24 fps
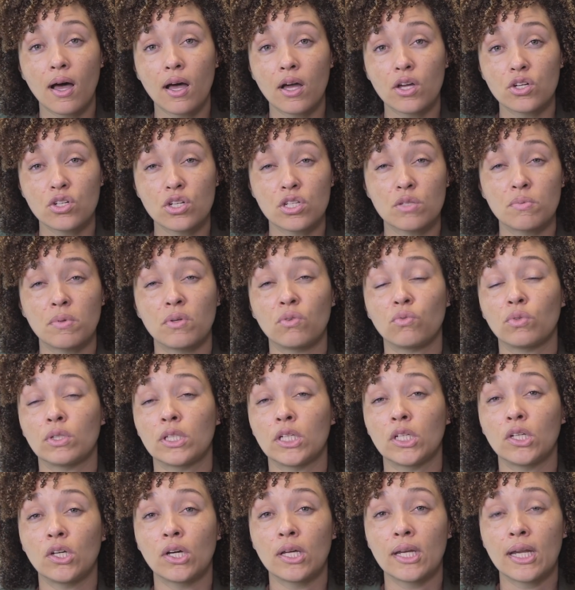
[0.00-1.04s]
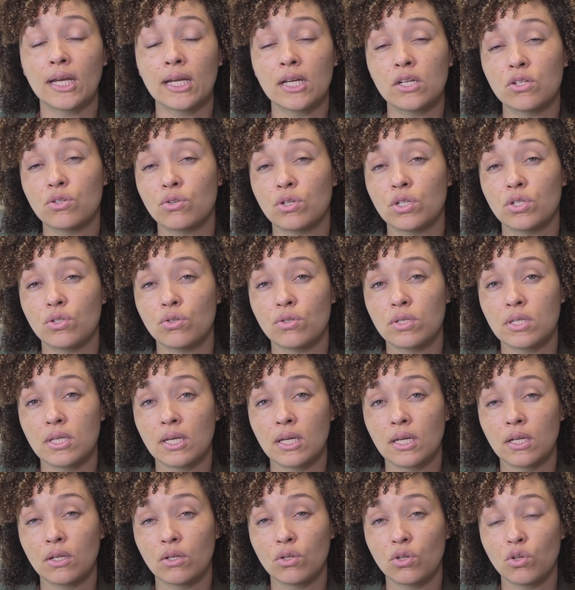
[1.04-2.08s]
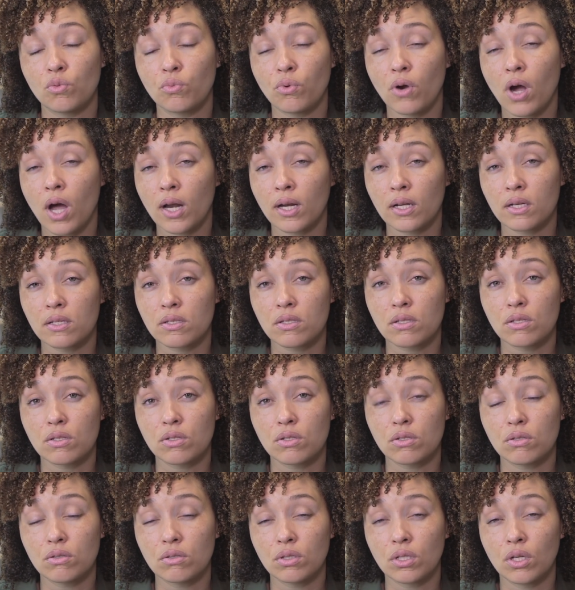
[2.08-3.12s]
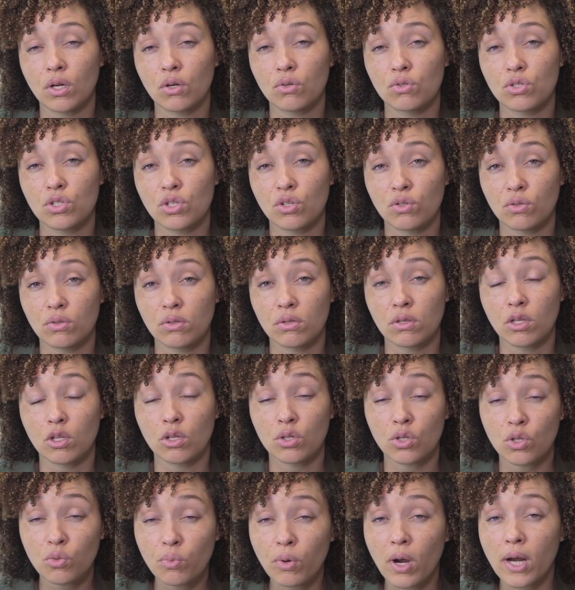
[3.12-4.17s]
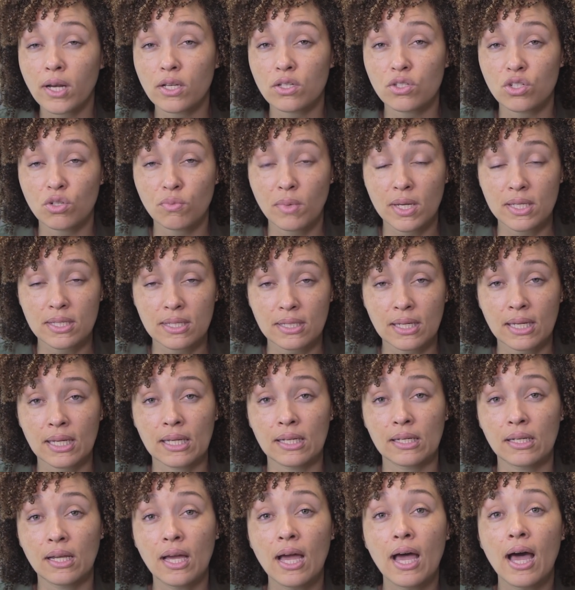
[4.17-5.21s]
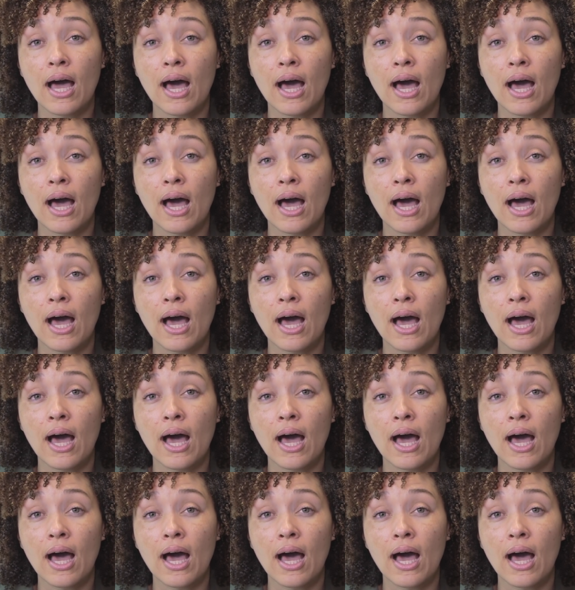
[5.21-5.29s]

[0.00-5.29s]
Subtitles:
She's been really good at introducing new products, you know, to the new products to my skin.